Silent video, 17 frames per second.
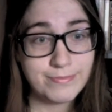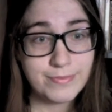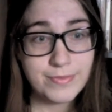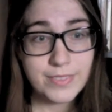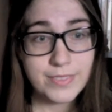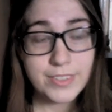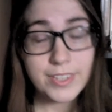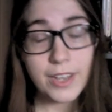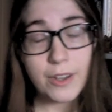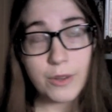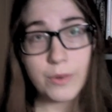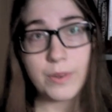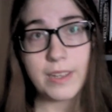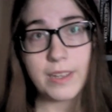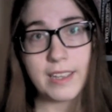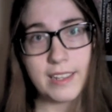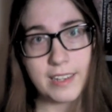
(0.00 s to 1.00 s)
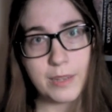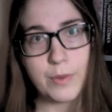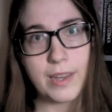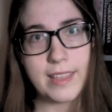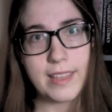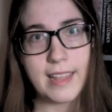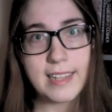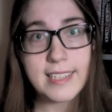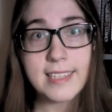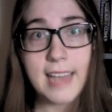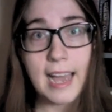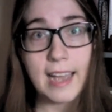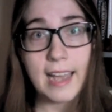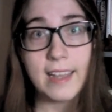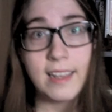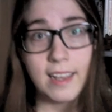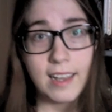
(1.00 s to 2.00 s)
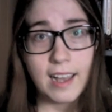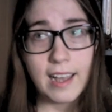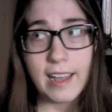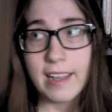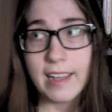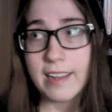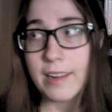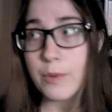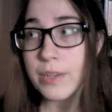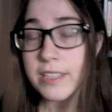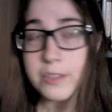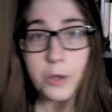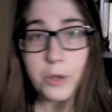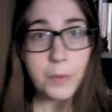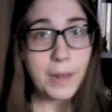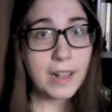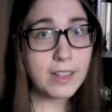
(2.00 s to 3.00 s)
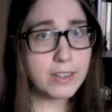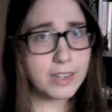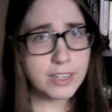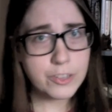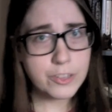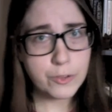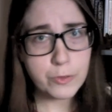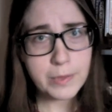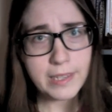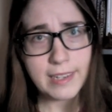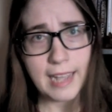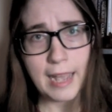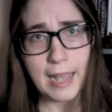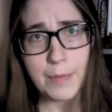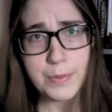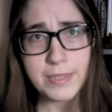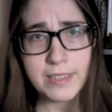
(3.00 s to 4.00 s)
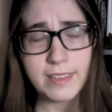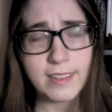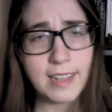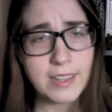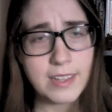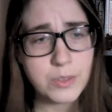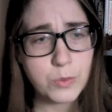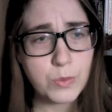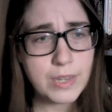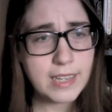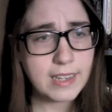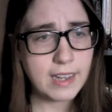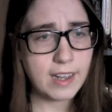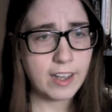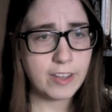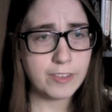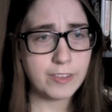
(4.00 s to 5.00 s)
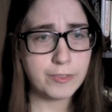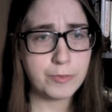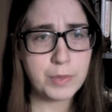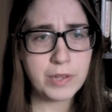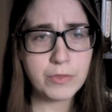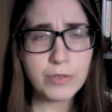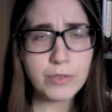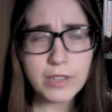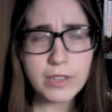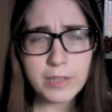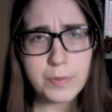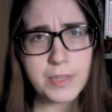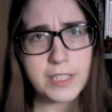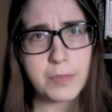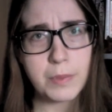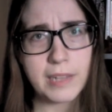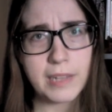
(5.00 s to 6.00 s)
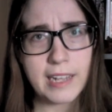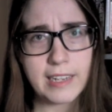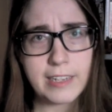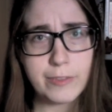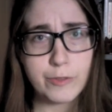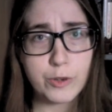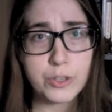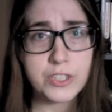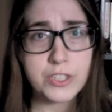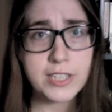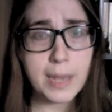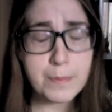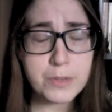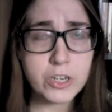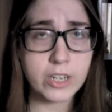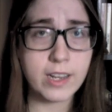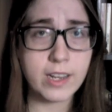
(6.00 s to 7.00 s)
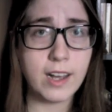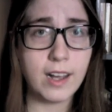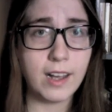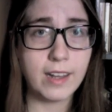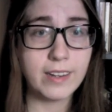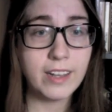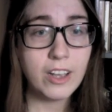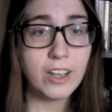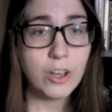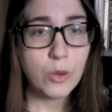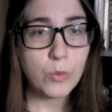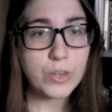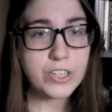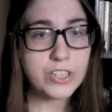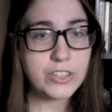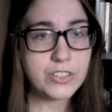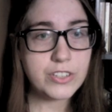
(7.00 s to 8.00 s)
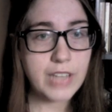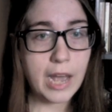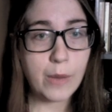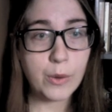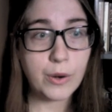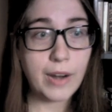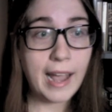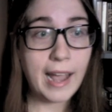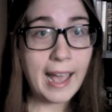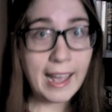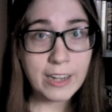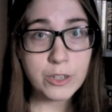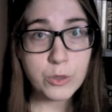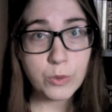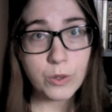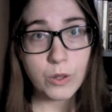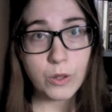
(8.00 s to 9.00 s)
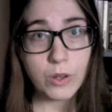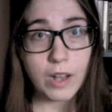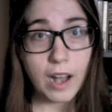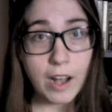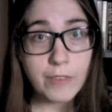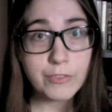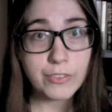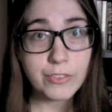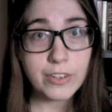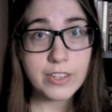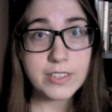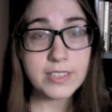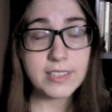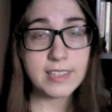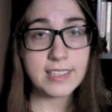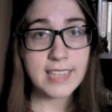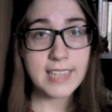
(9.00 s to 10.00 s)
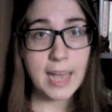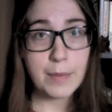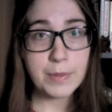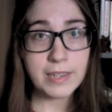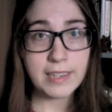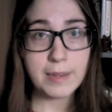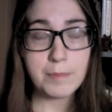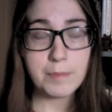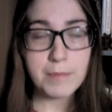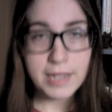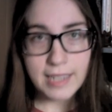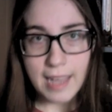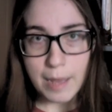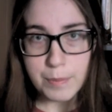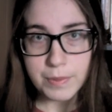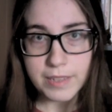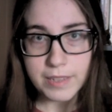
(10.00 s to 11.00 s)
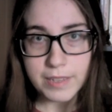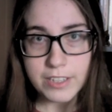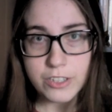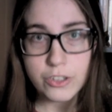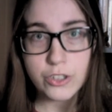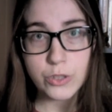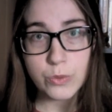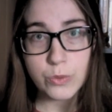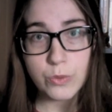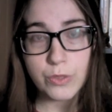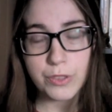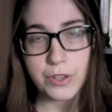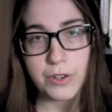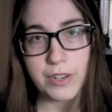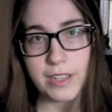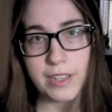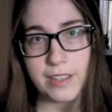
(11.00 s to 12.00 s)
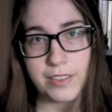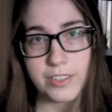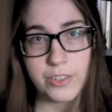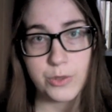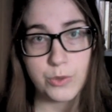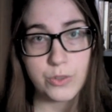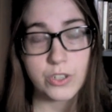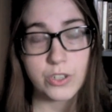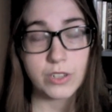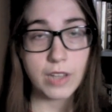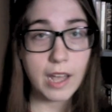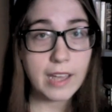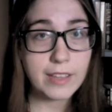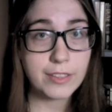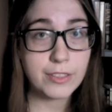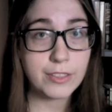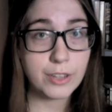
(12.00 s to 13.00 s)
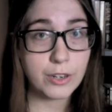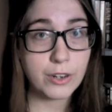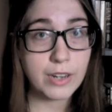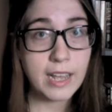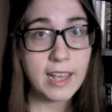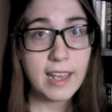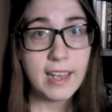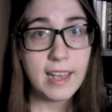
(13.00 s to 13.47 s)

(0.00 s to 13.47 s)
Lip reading: So anyway, that's that. And I wanted to apologize for being absent the last week. I've been really busy planning for SkepchickCon, which is our annual conference that's happening in Minneapolis, June 30th to July 3rd.